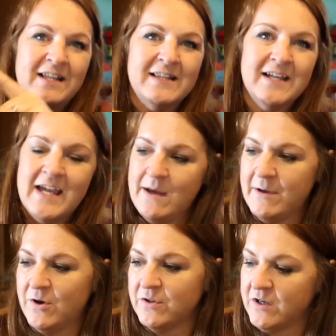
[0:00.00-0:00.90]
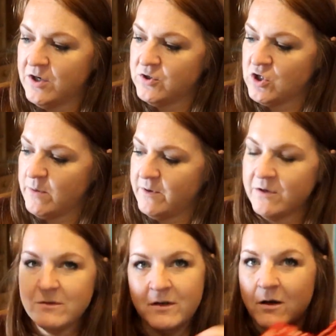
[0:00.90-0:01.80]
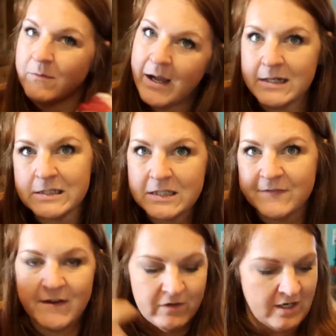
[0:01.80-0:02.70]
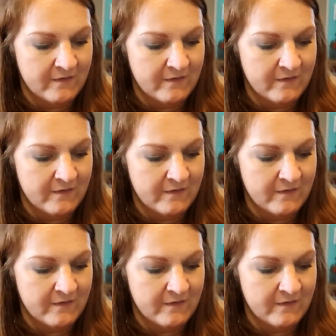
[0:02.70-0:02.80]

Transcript: got like the camo and the Under Armour and red is his favorite,